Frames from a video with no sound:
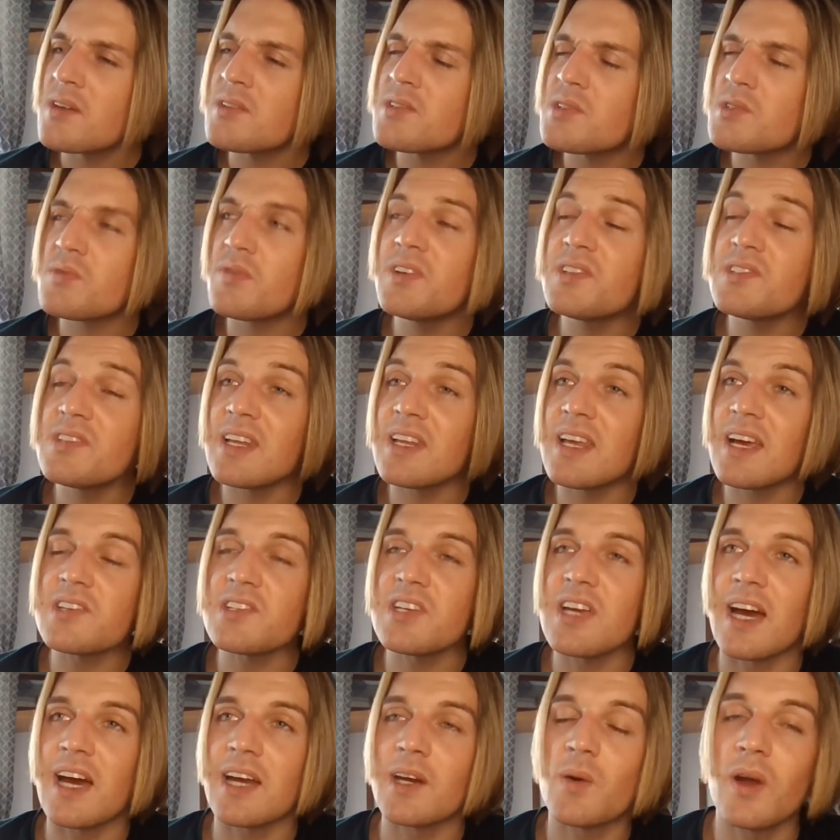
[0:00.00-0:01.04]
She's recently
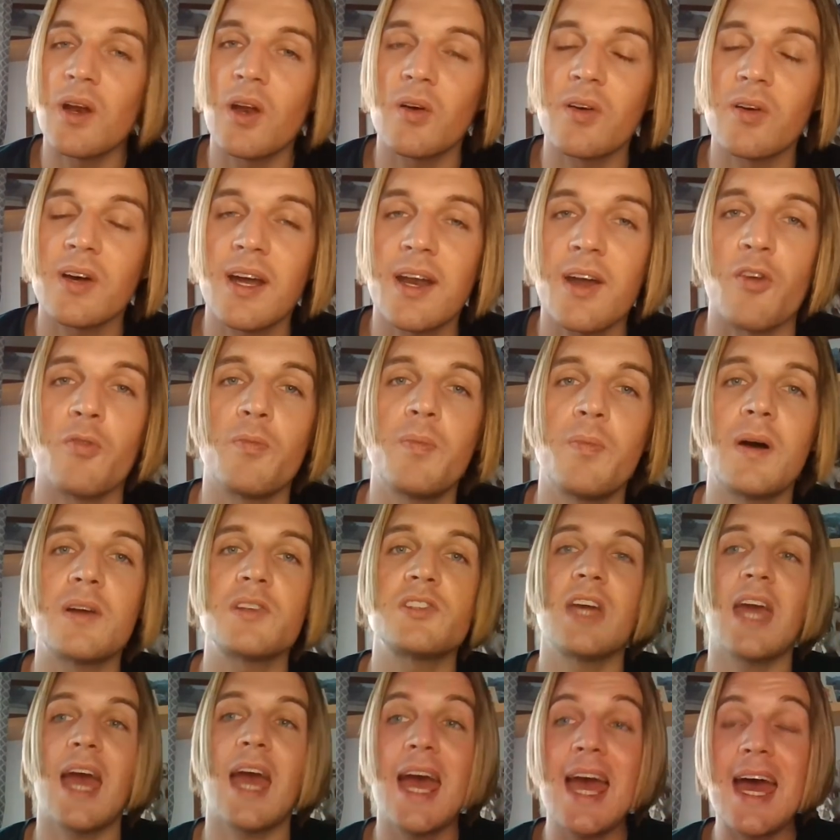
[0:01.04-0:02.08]
actually had quite a lot cut off, but
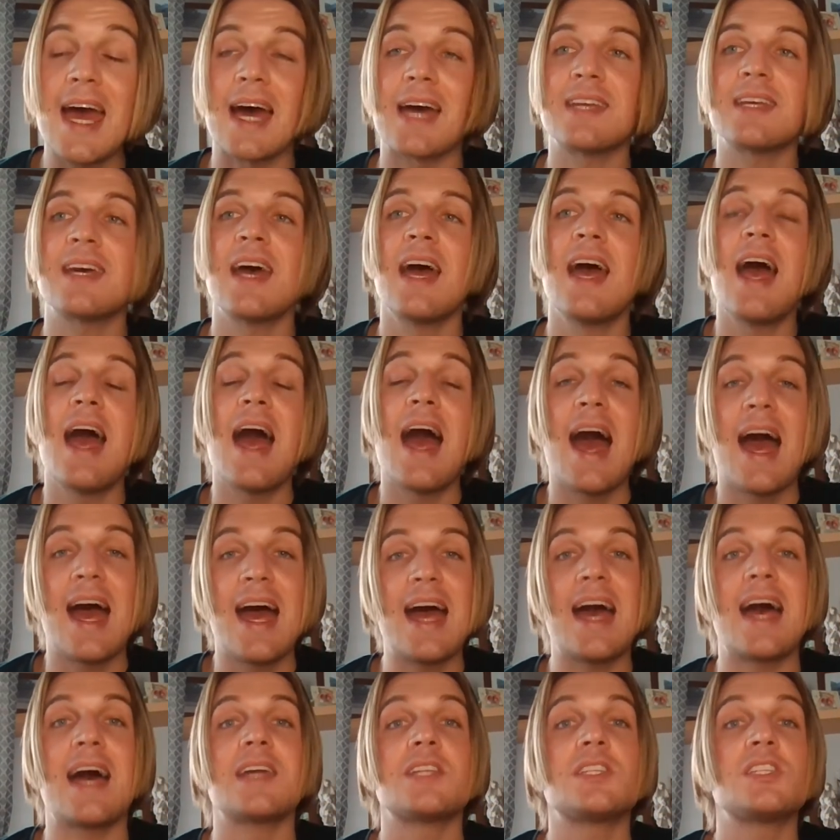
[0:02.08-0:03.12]
she had
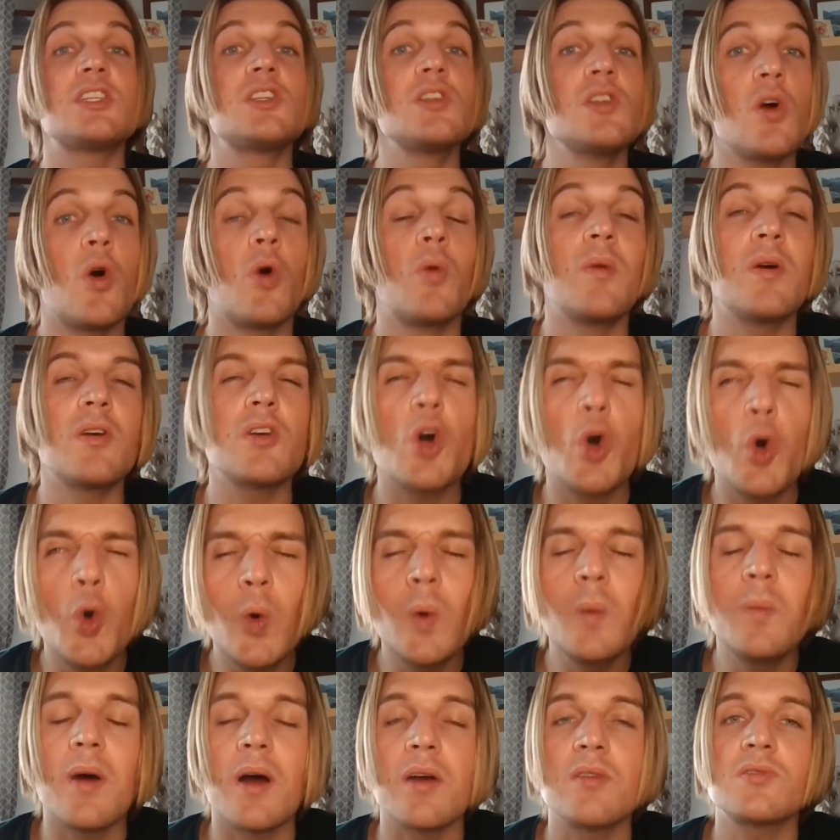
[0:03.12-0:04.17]
hair almost
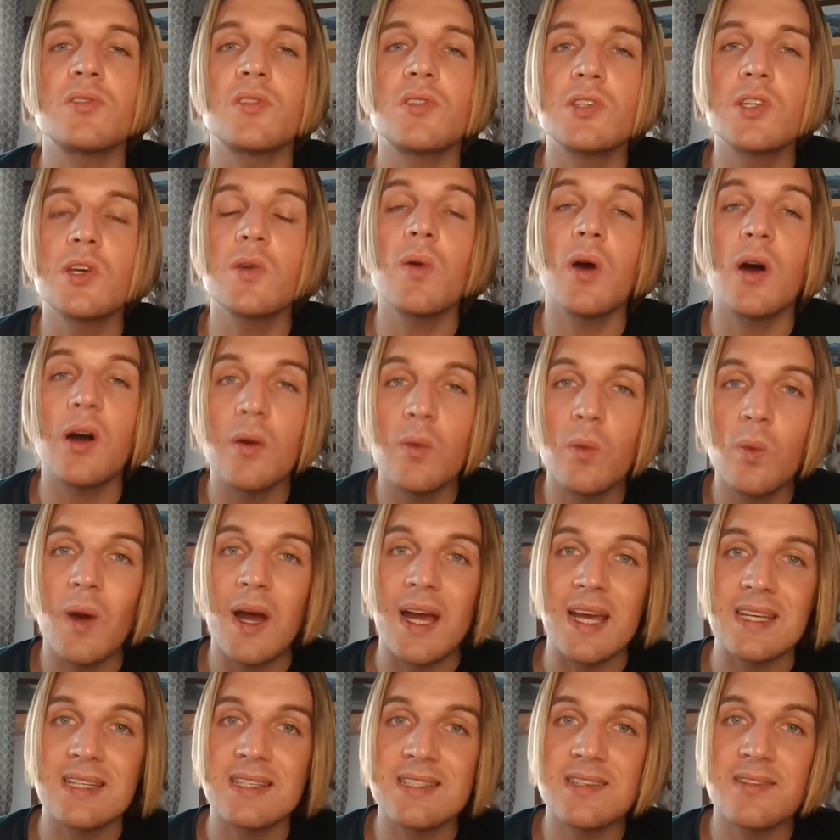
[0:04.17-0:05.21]
almost to her
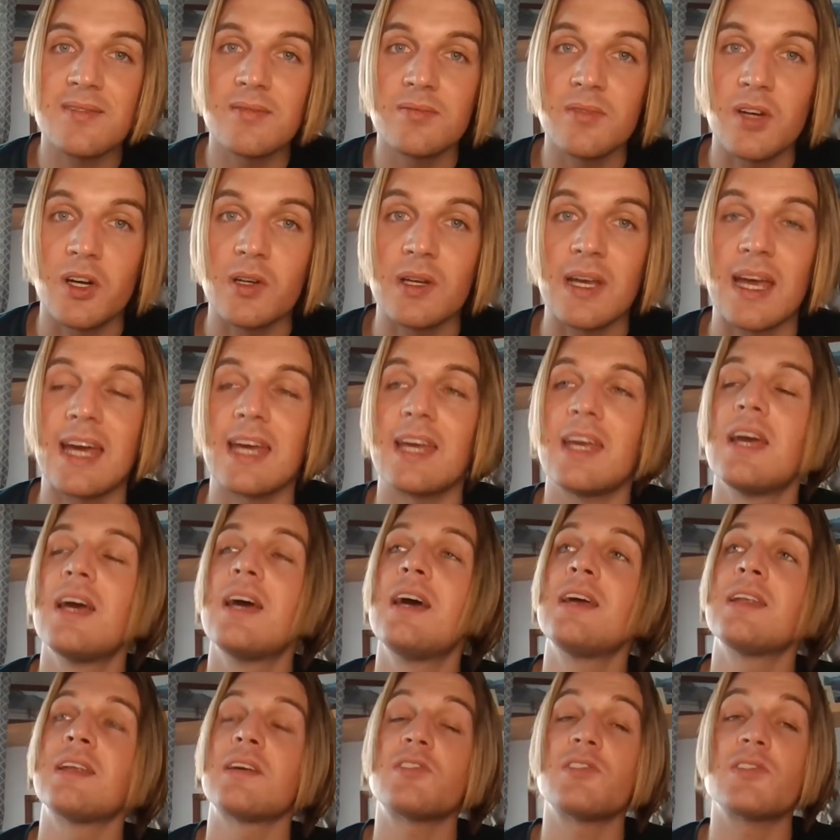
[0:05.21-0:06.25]
waist. Okay,
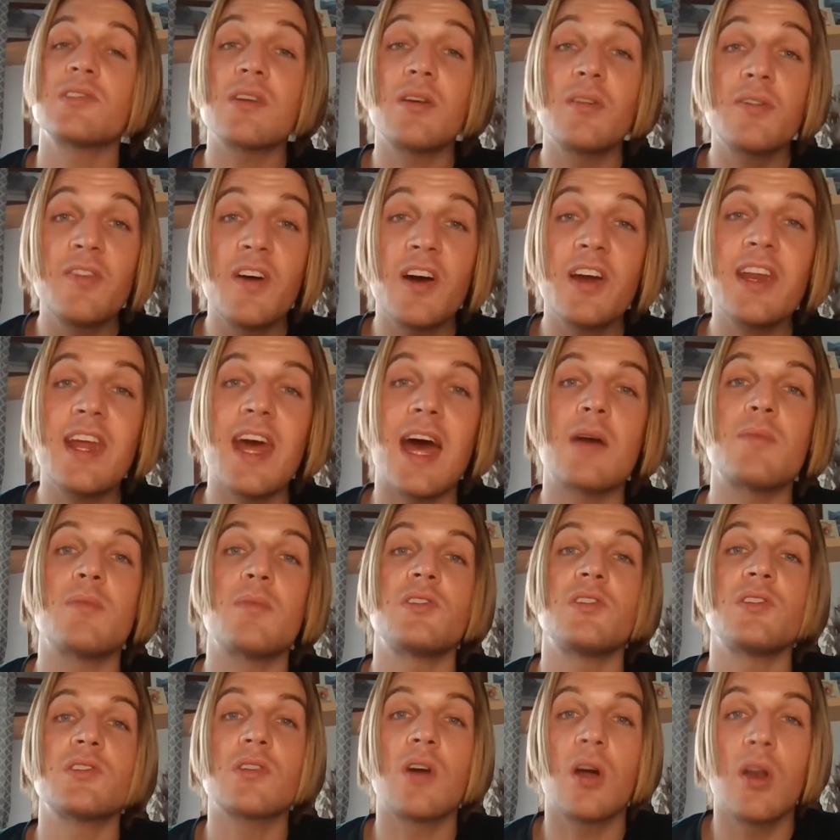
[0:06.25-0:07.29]
now she's got fine hair,
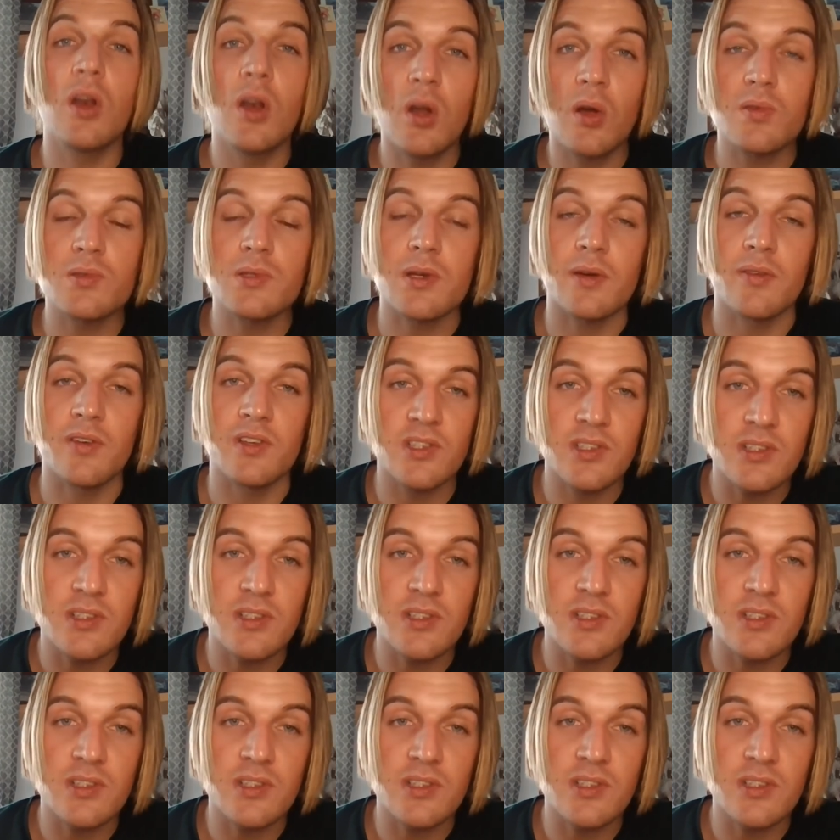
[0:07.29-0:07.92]
but she's got lots of it.